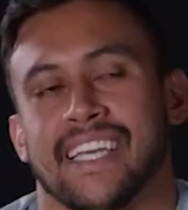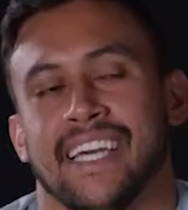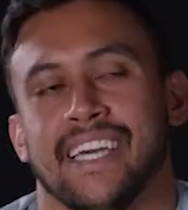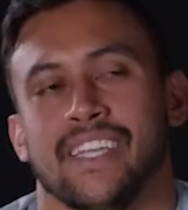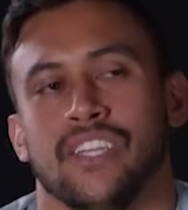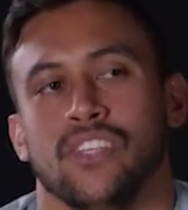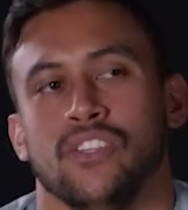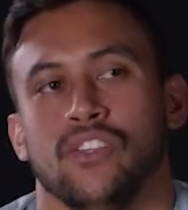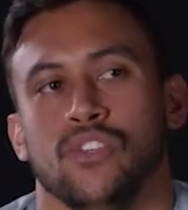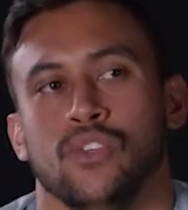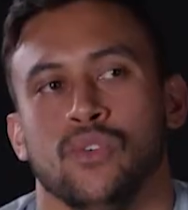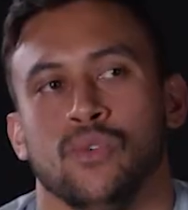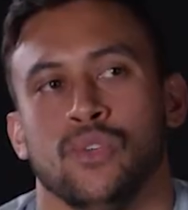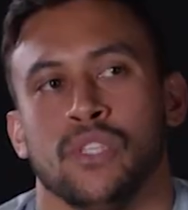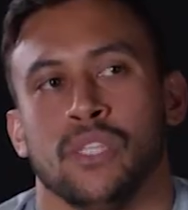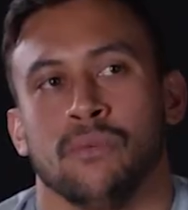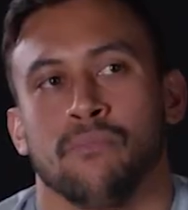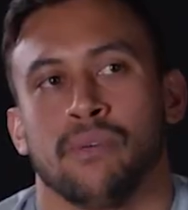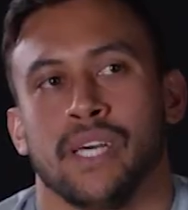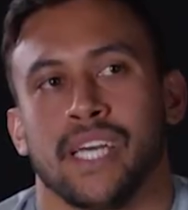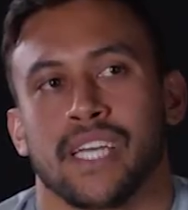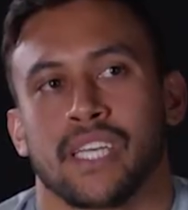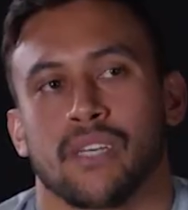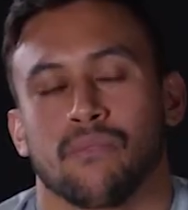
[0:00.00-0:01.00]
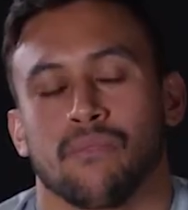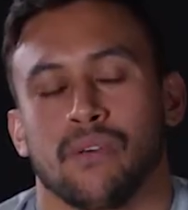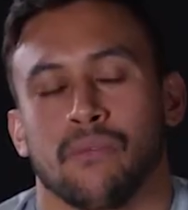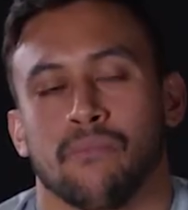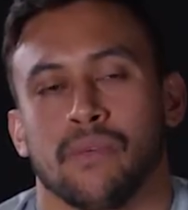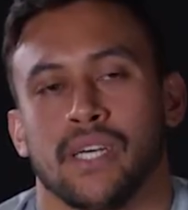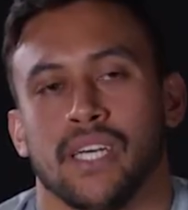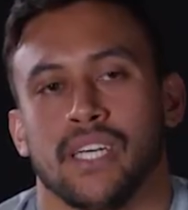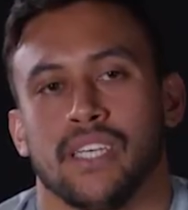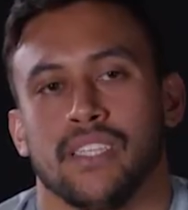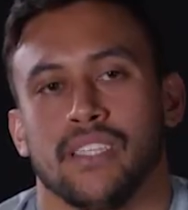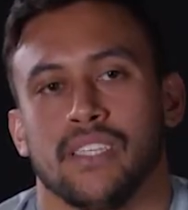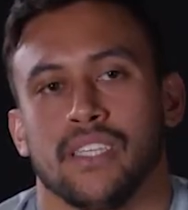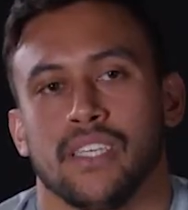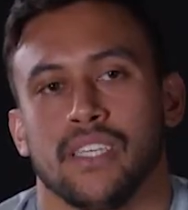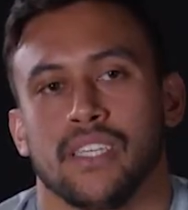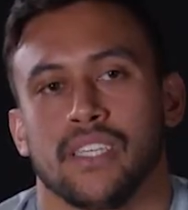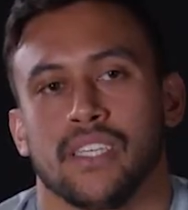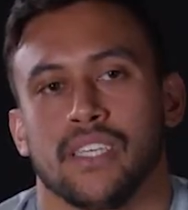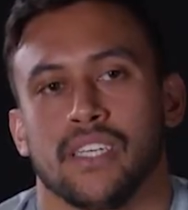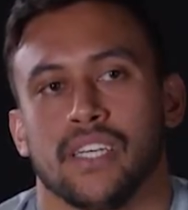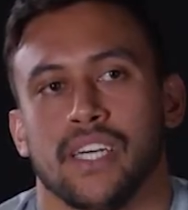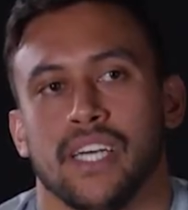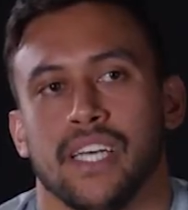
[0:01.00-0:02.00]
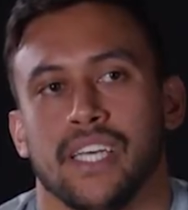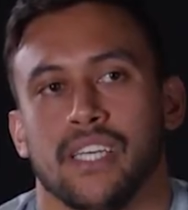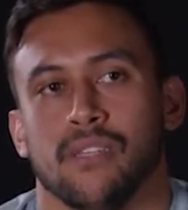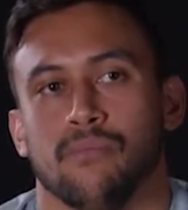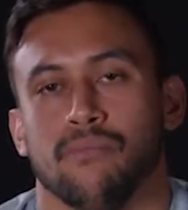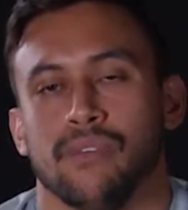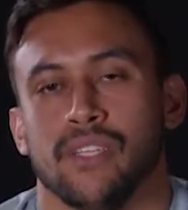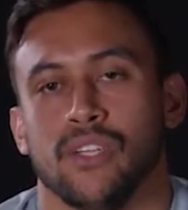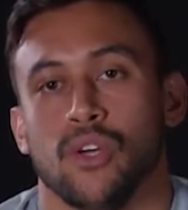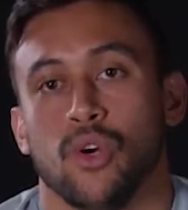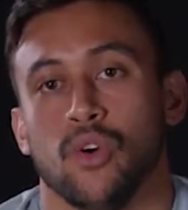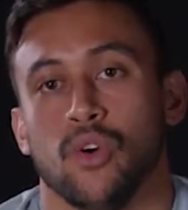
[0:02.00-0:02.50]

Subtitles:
kind of knew in the back of my mind that I had been